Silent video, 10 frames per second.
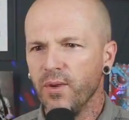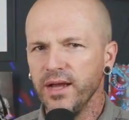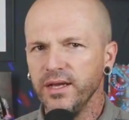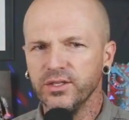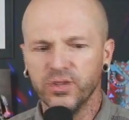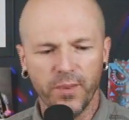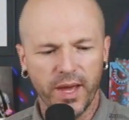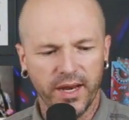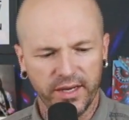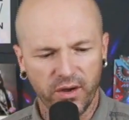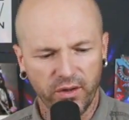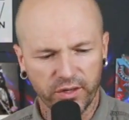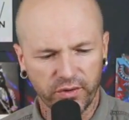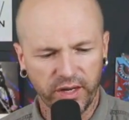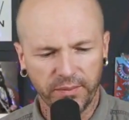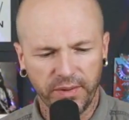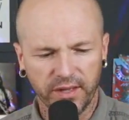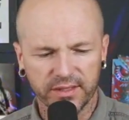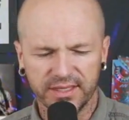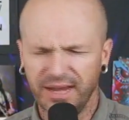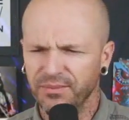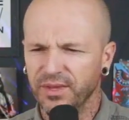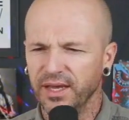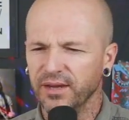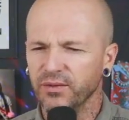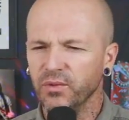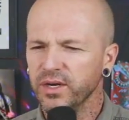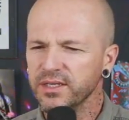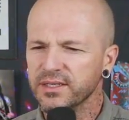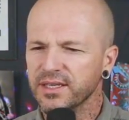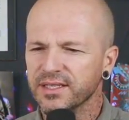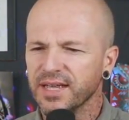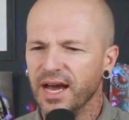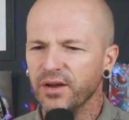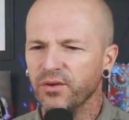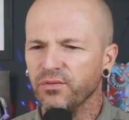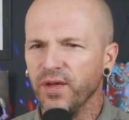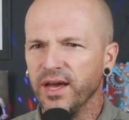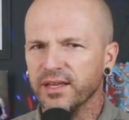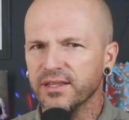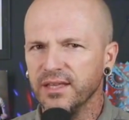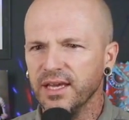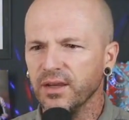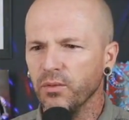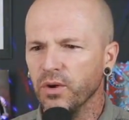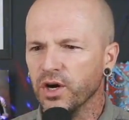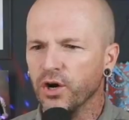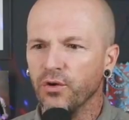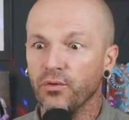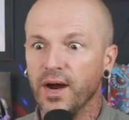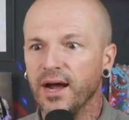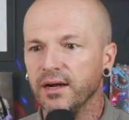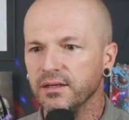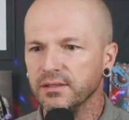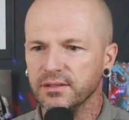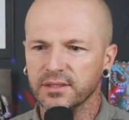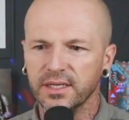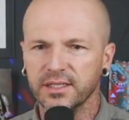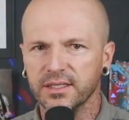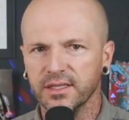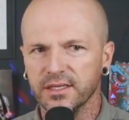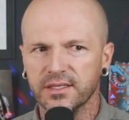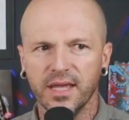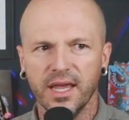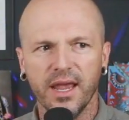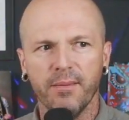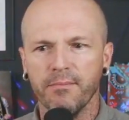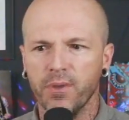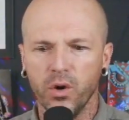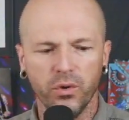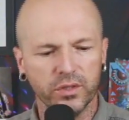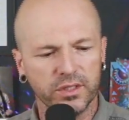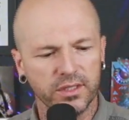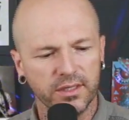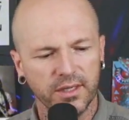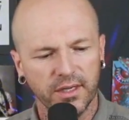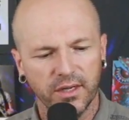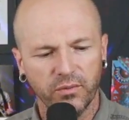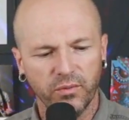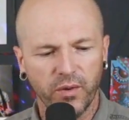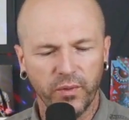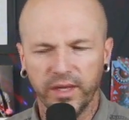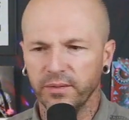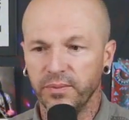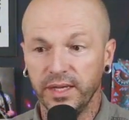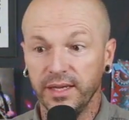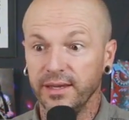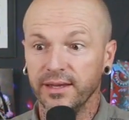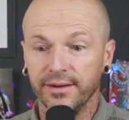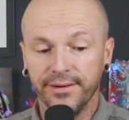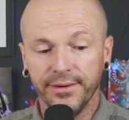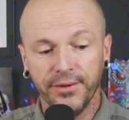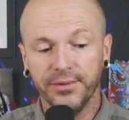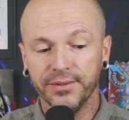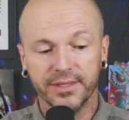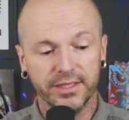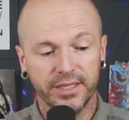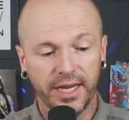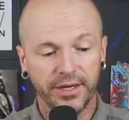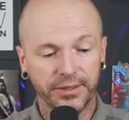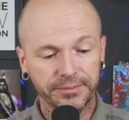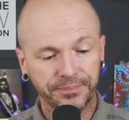is humanity all agreeing upon the same thing? What is this kind of like thing that we're corralled into the same boat when we can be in our own container?